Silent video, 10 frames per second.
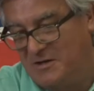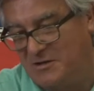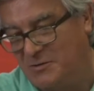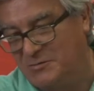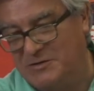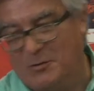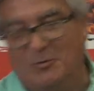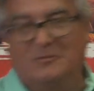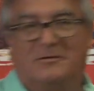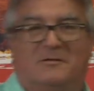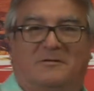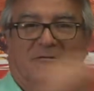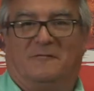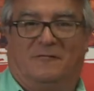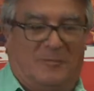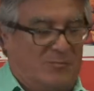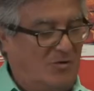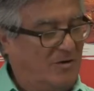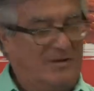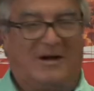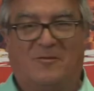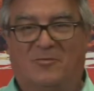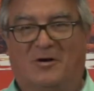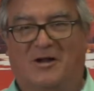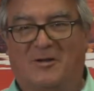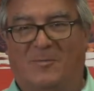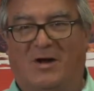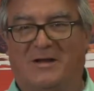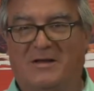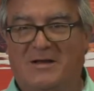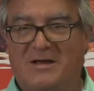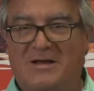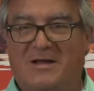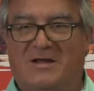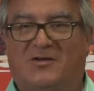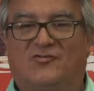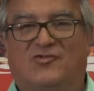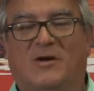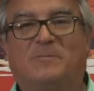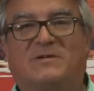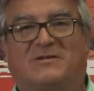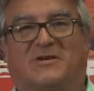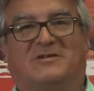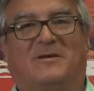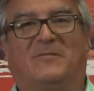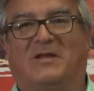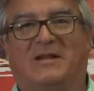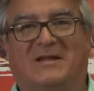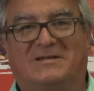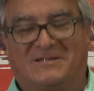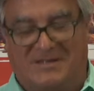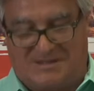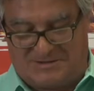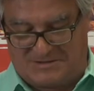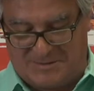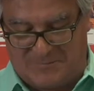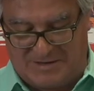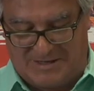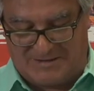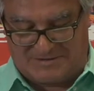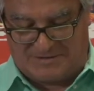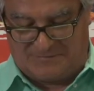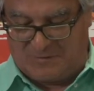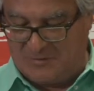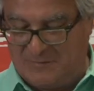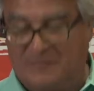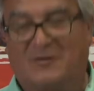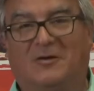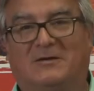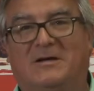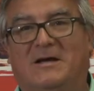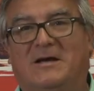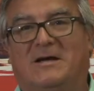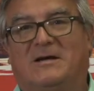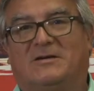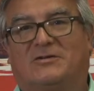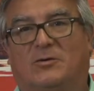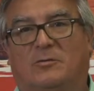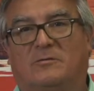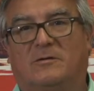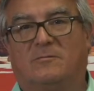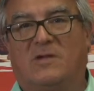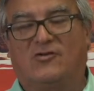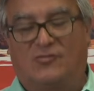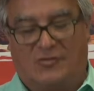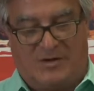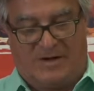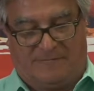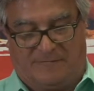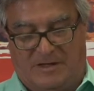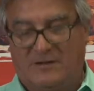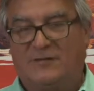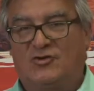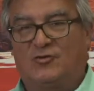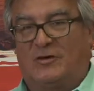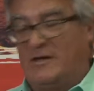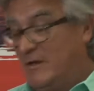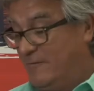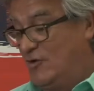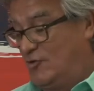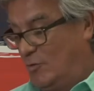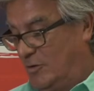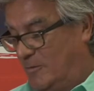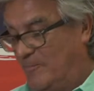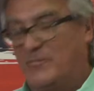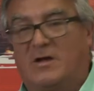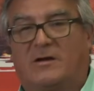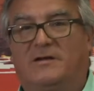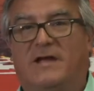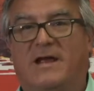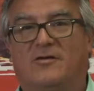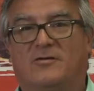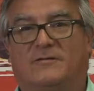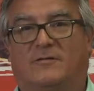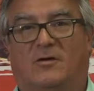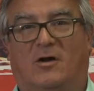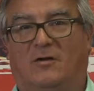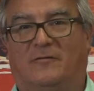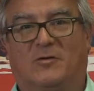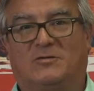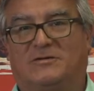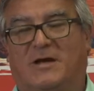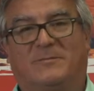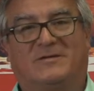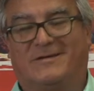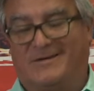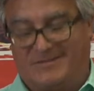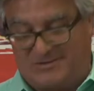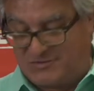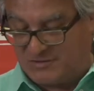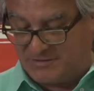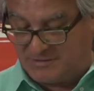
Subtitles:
use the old flipper on there, put it on the bun. Chips are something that's very difficult. So make sure you have individual containers for all of those types of things. It's just